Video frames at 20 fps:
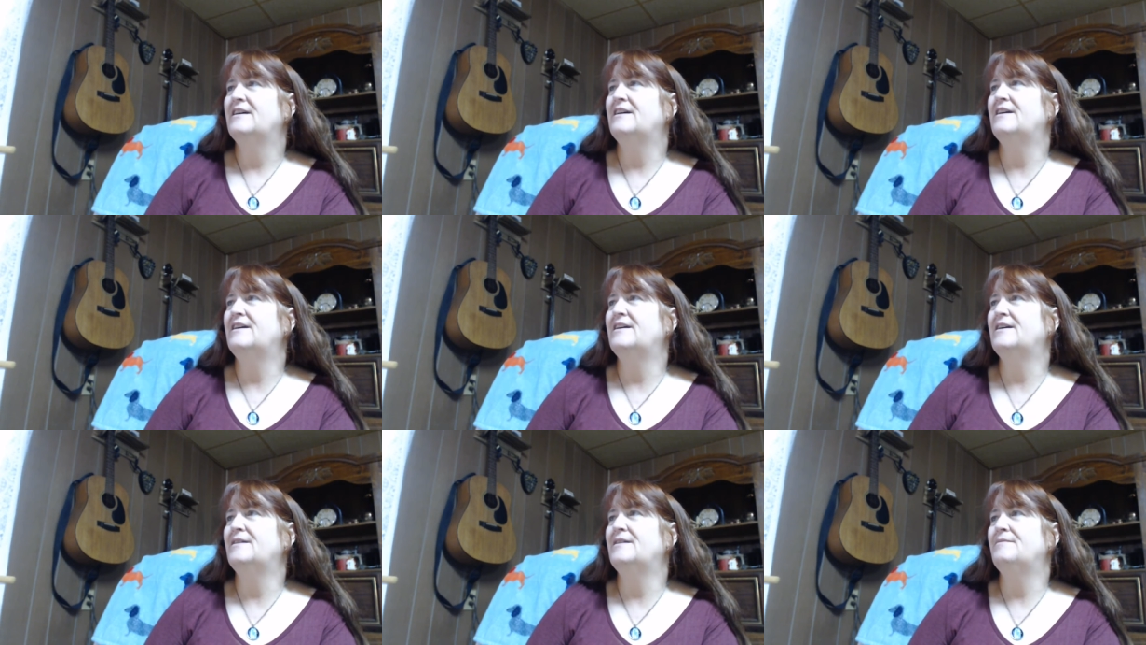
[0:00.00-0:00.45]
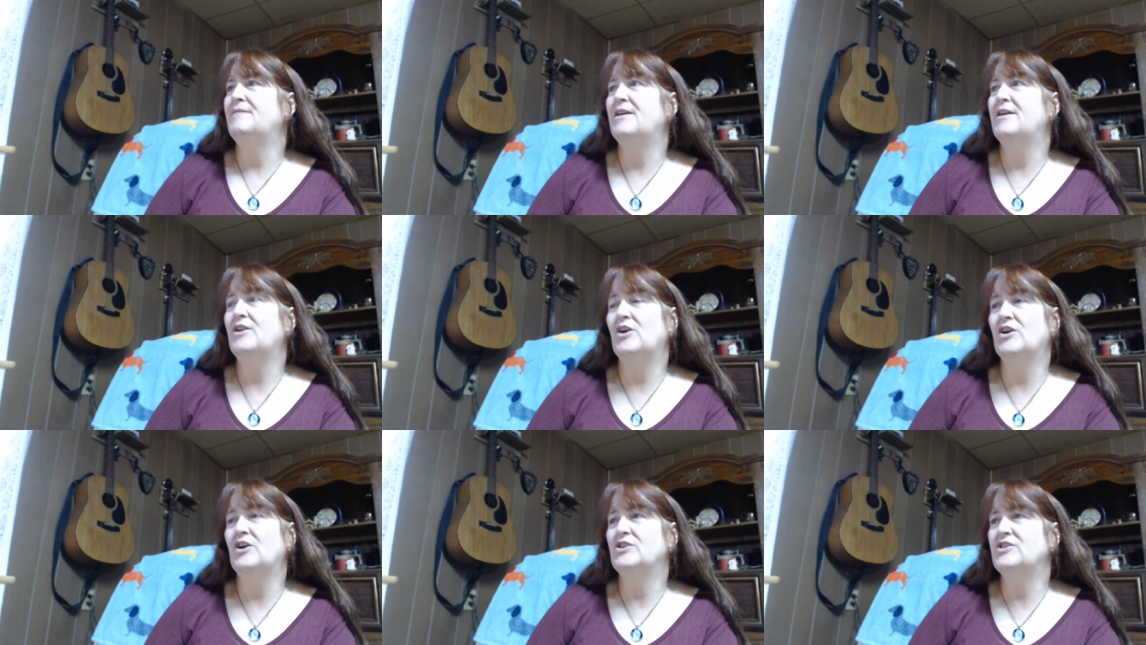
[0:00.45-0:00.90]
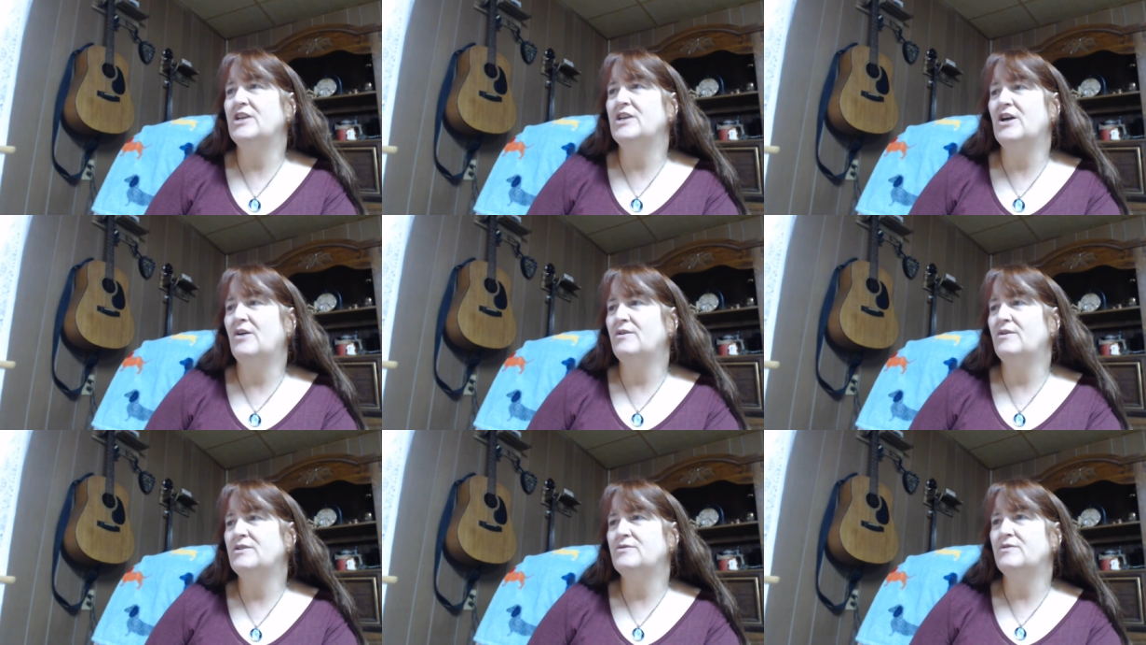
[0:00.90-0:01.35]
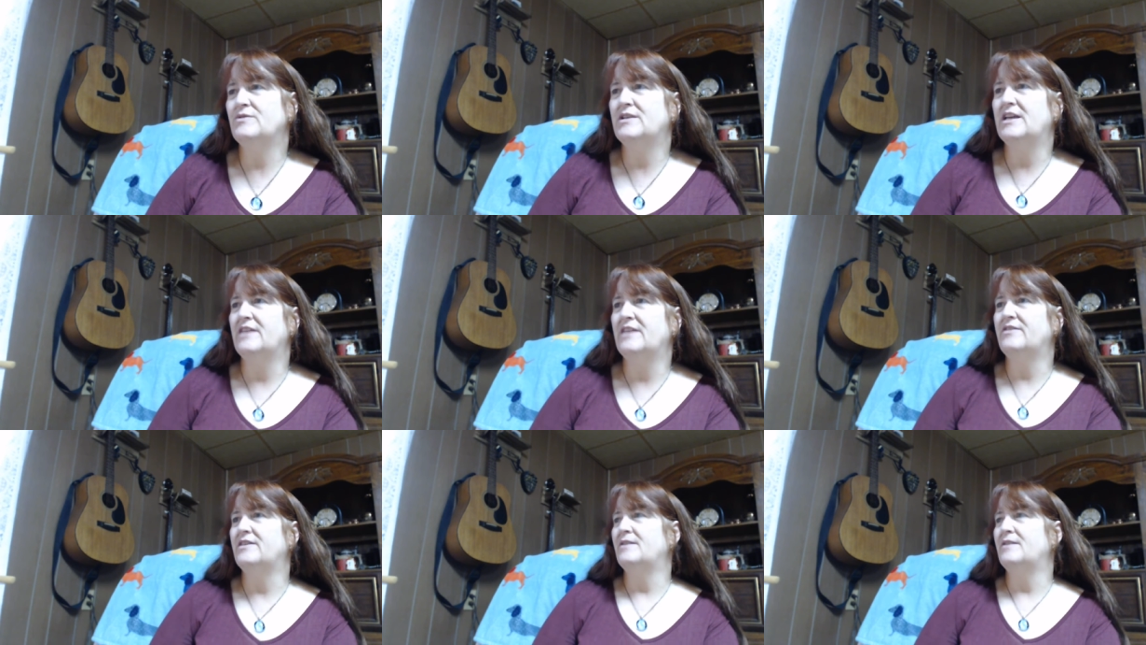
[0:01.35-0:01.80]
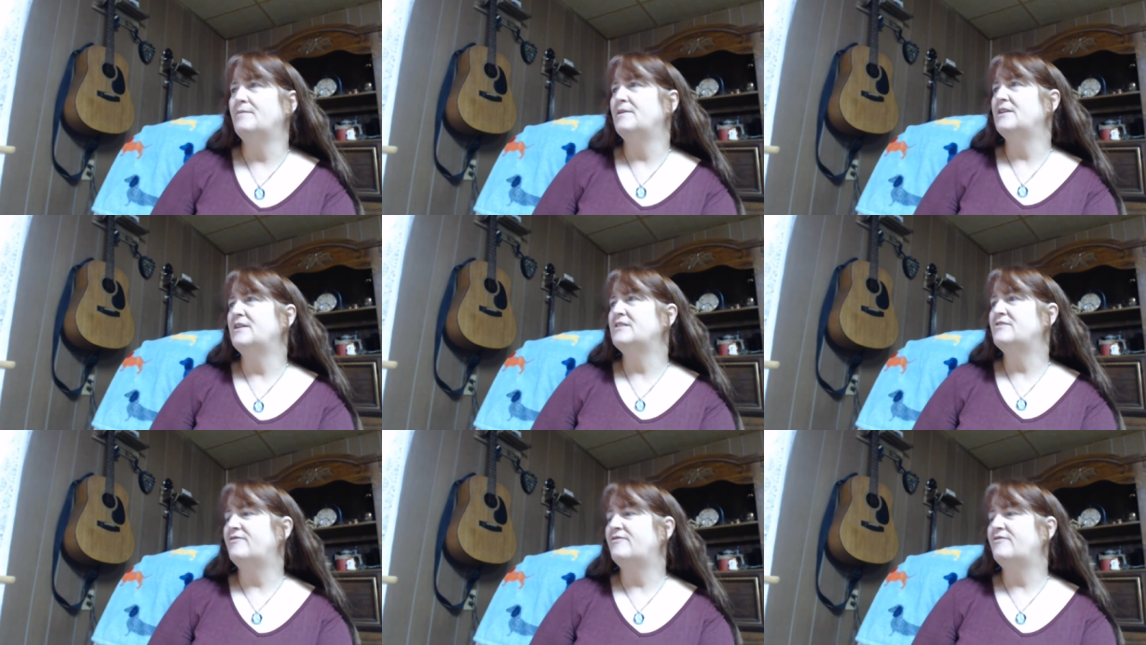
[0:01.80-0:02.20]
Um, and RJ always would get them his